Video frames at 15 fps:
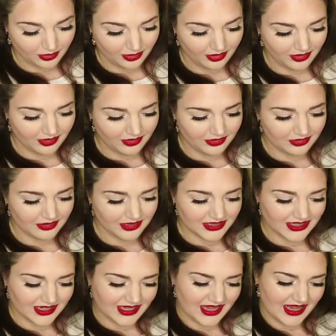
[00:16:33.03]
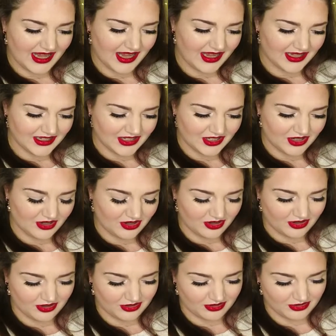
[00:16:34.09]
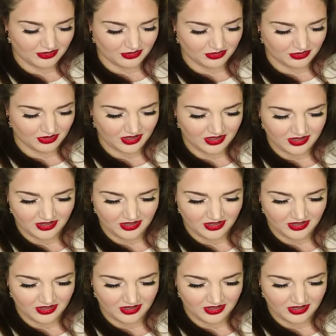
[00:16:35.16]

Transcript: Oh, it's a candle.